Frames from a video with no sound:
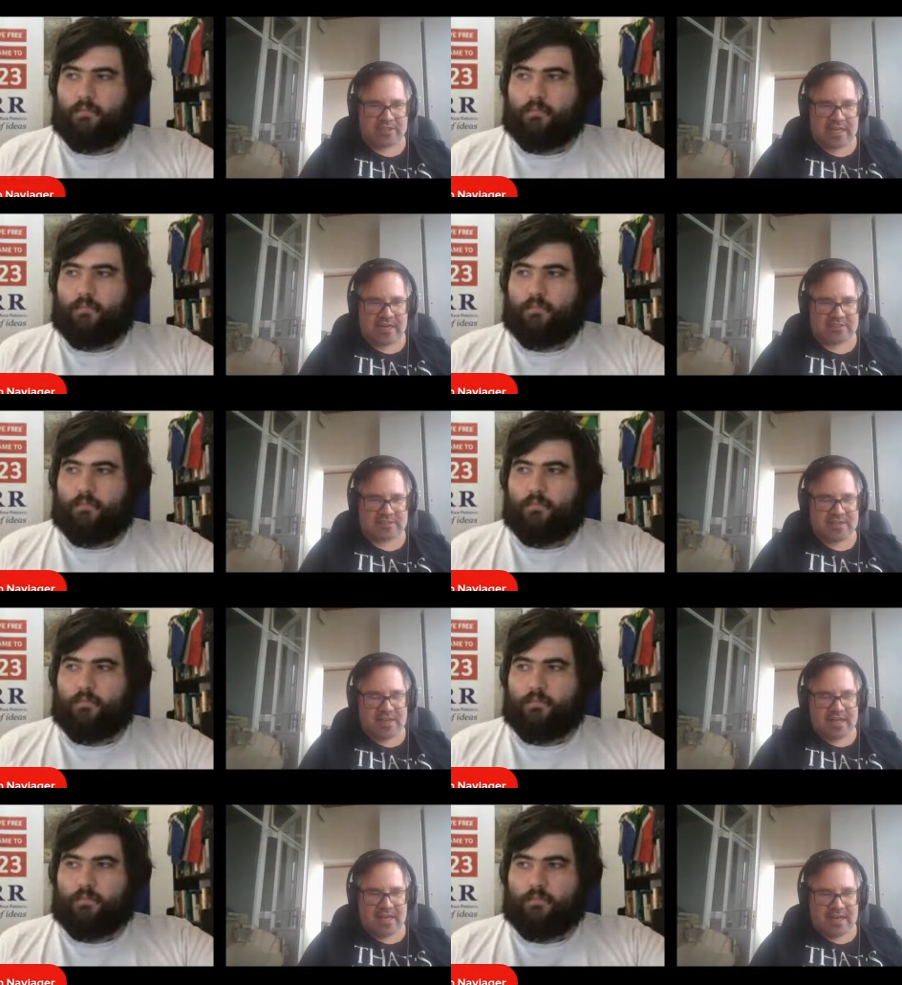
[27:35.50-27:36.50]
Speaker 1: which now has
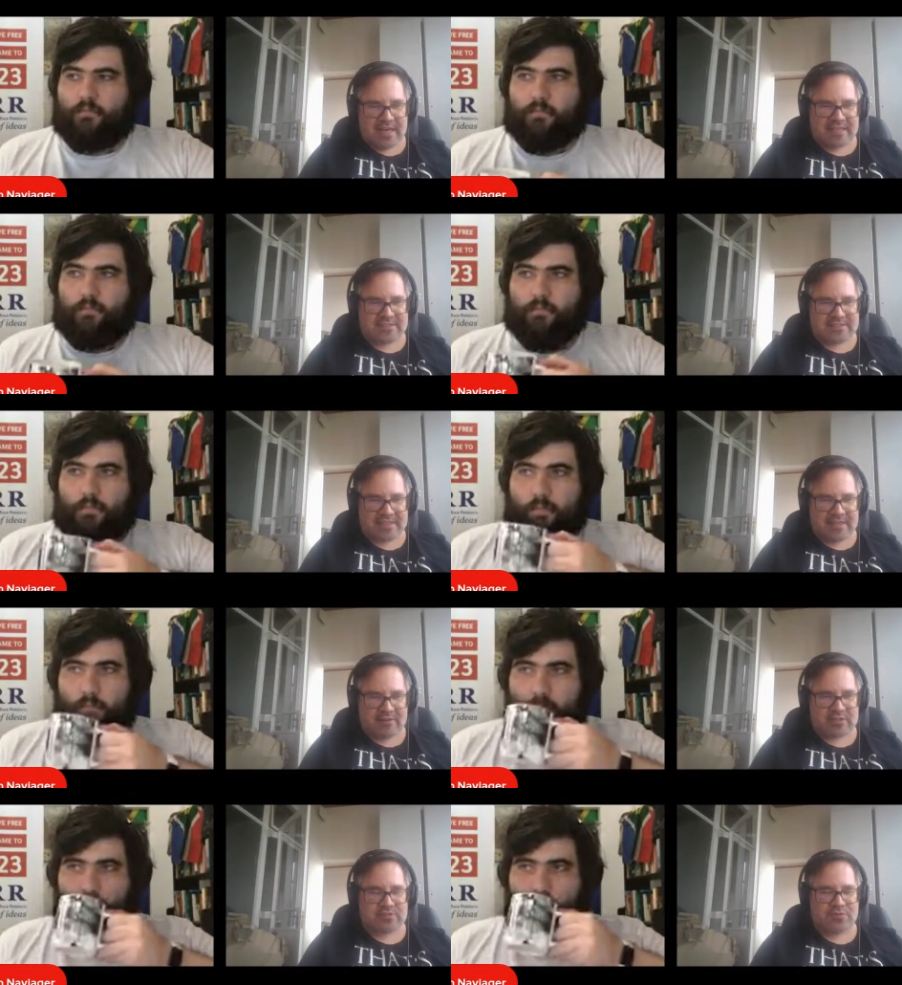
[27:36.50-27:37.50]
uh, less,
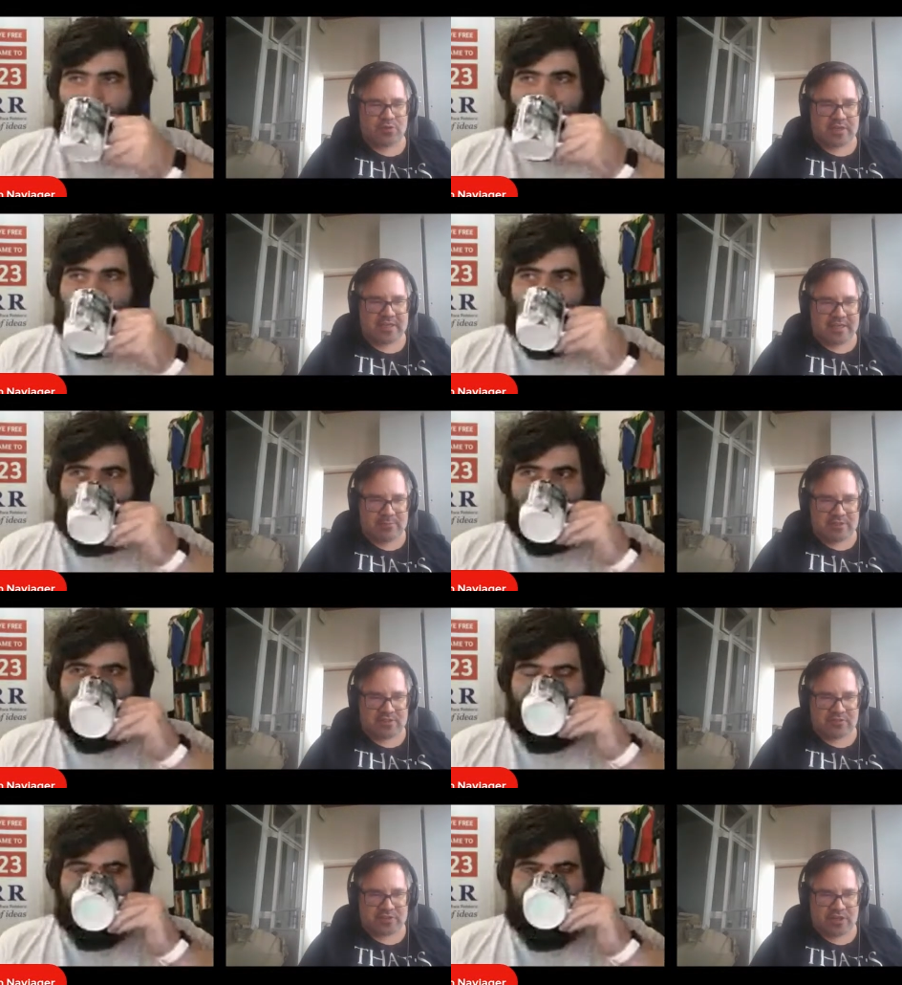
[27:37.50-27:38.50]
uh, fewer
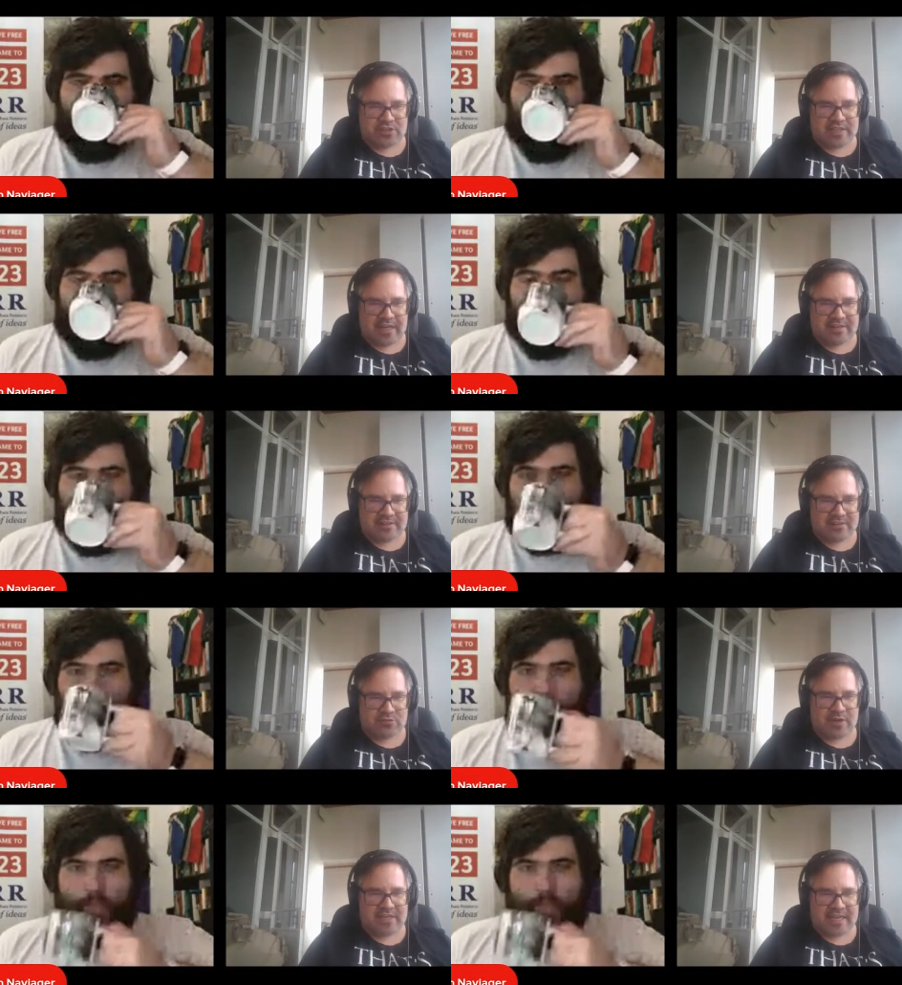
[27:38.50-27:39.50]
kilometers of roads now than
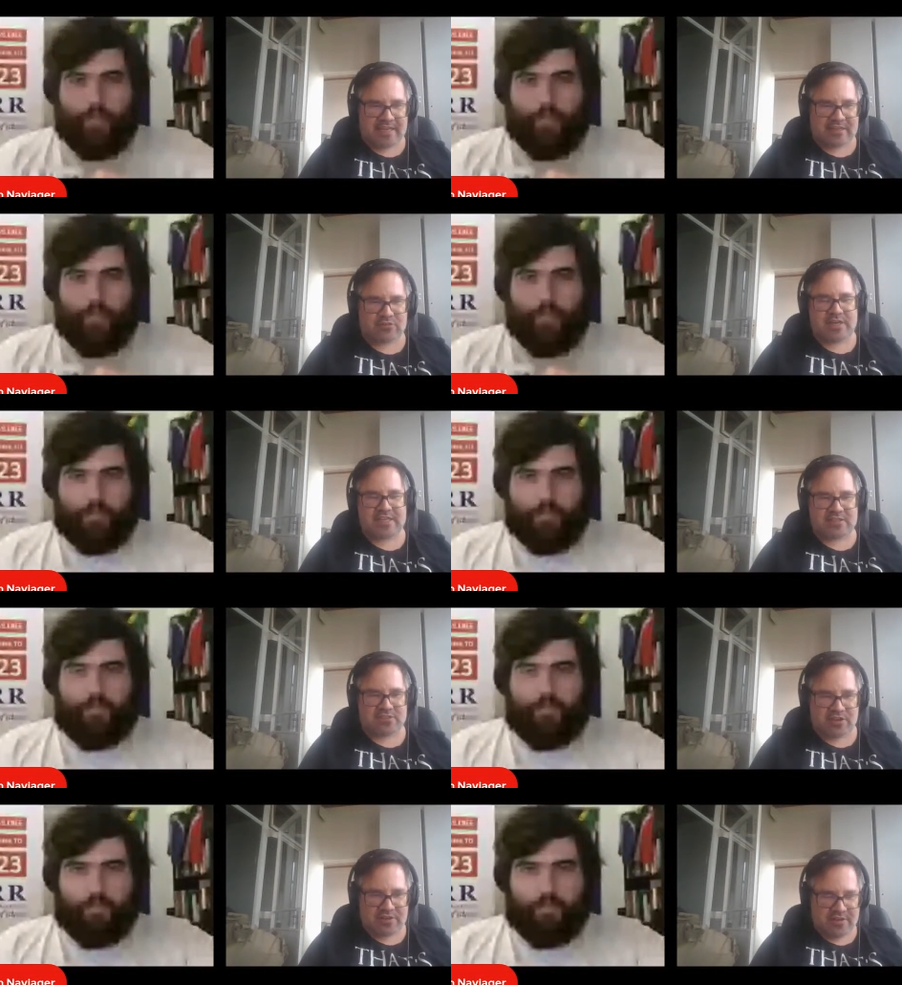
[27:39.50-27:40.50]
did 20, uh, 20
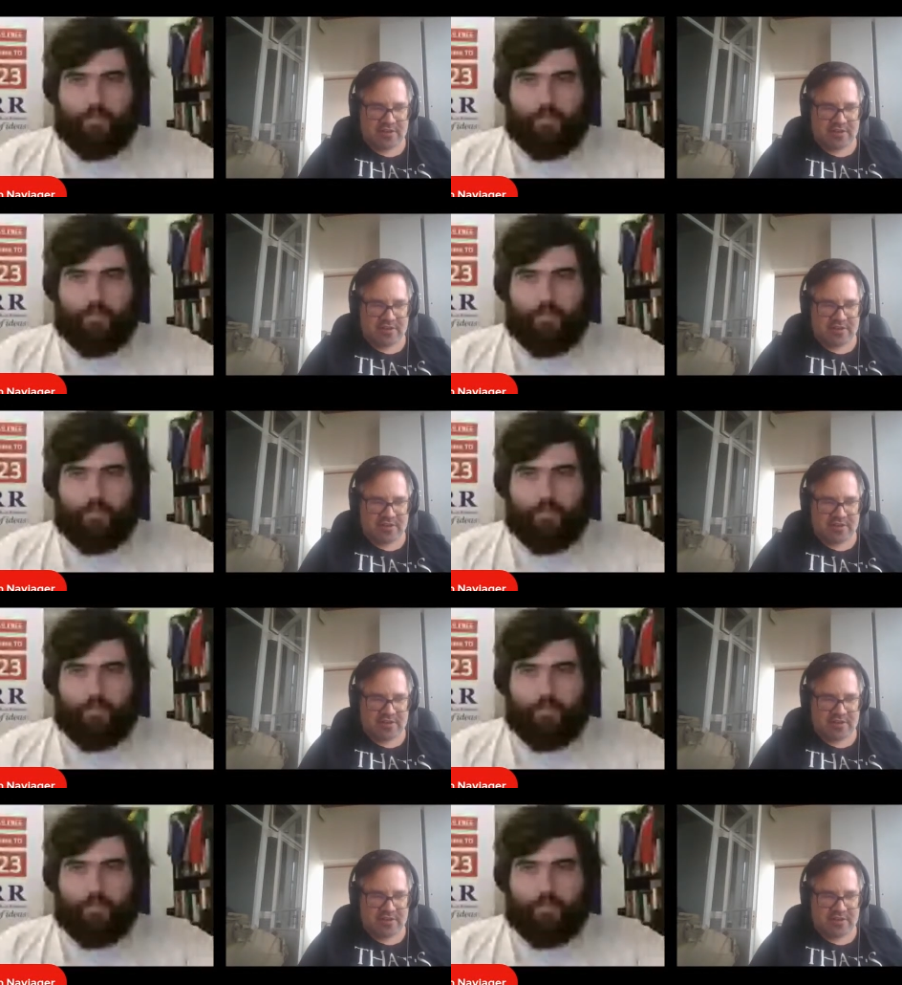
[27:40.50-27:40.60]
years ago.